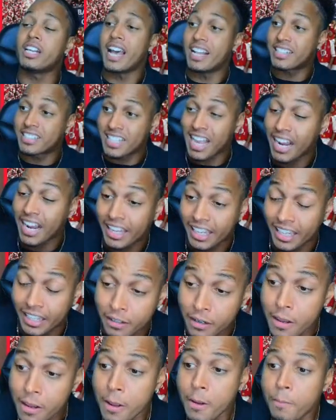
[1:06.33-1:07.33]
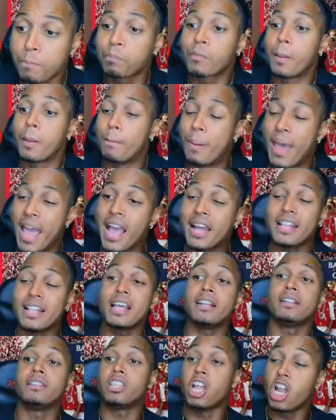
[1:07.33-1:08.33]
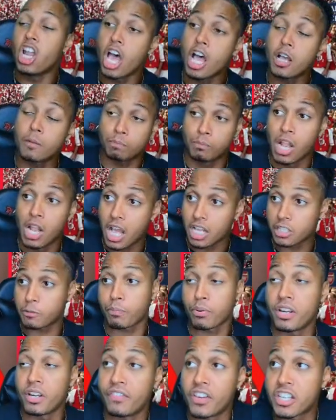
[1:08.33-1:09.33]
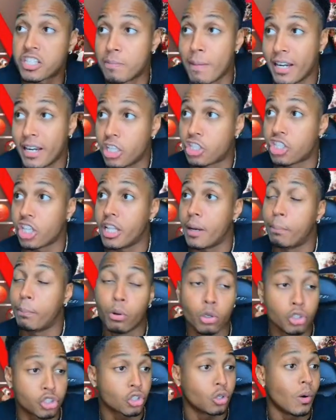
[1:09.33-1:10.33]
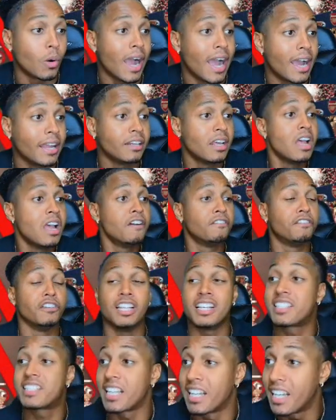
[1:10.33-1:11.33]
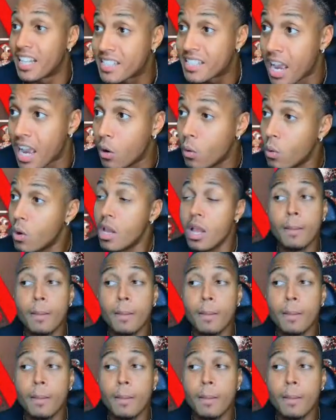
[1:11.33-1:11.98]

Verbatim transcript: attacking better than the last previous manager that Portugal had for the Seleção.